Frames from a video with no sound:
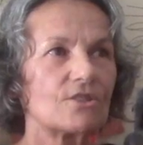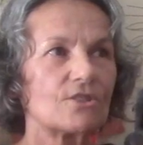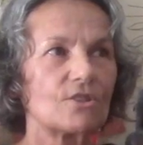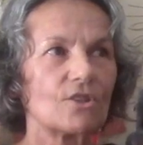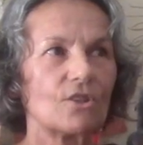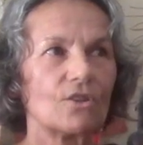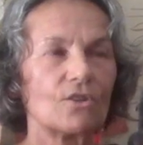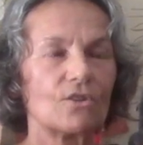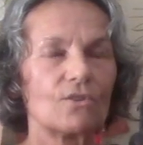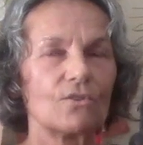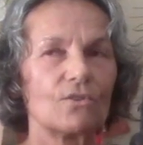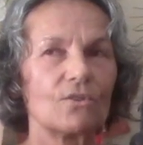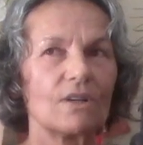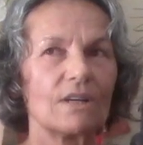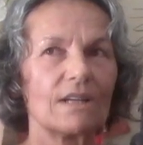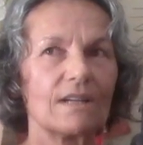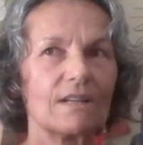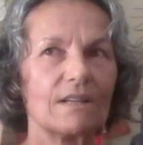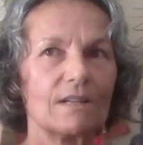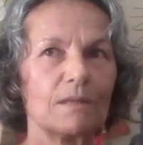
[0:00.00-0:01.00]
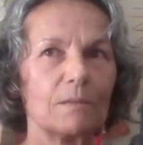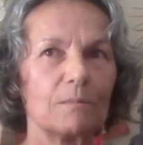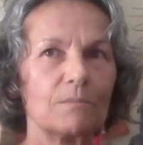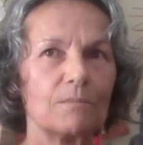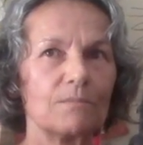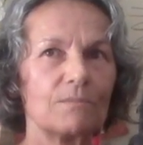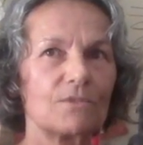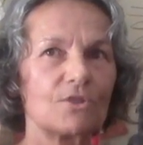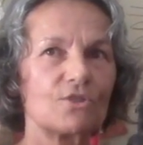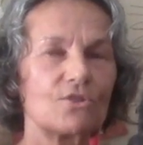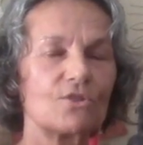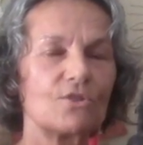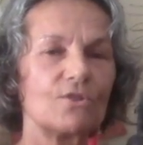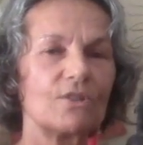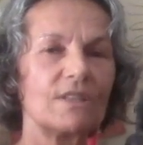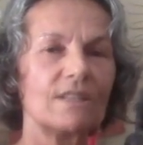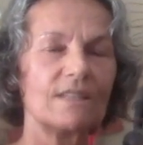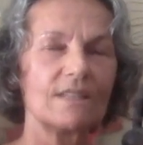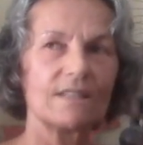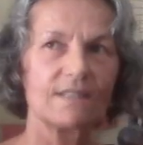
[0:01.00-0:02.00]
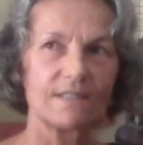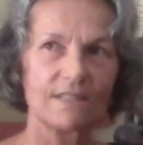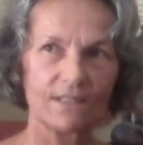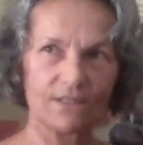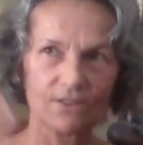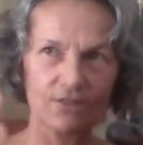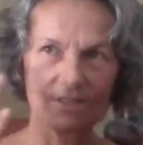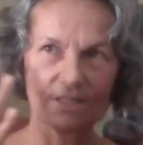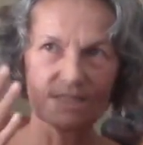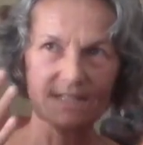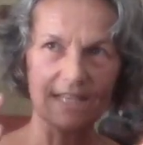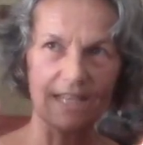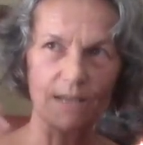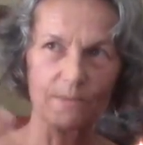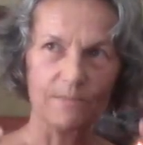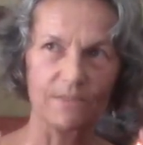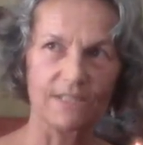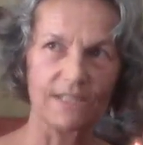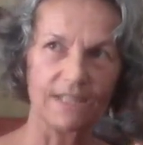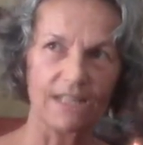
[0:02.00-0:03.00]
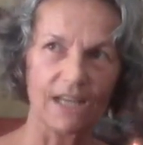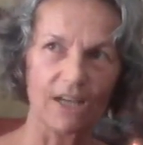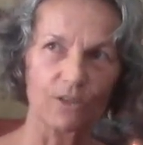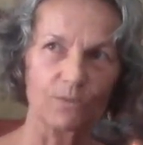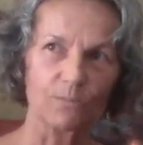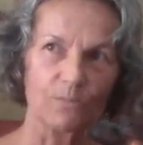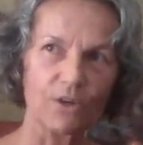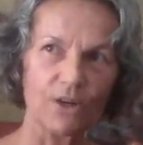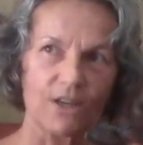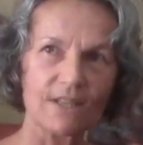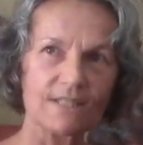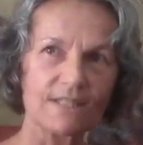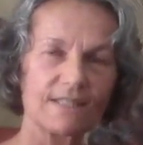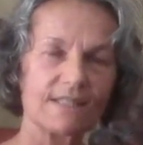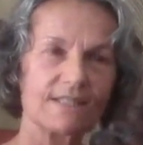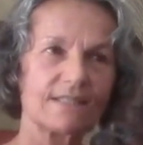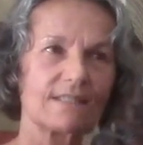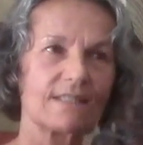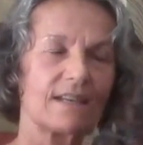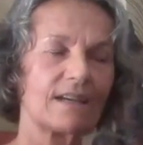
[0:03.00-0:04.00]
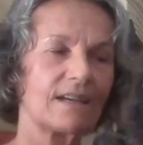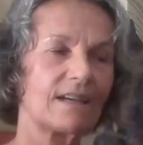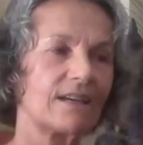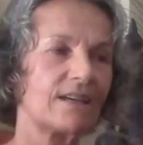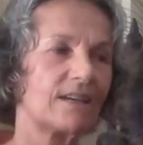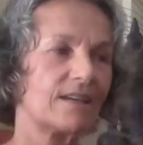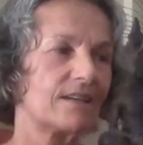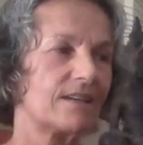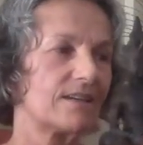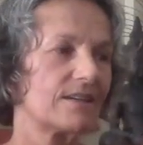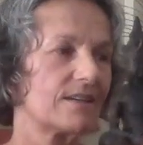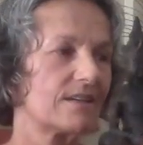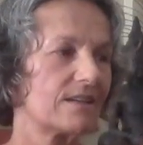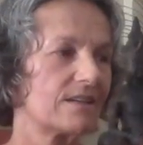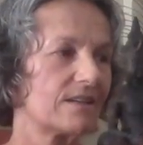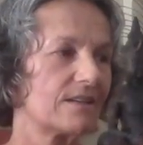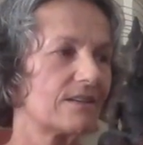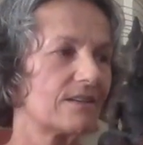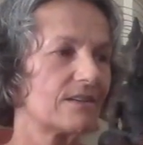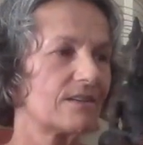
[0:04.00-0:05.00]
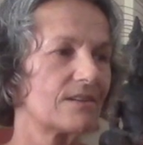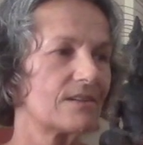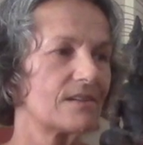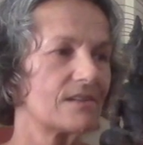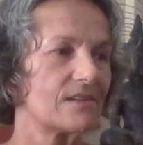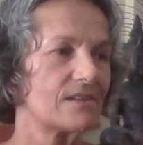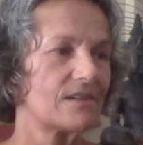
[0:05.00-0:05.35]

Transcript: So um, two years into this emptying out process, I uh,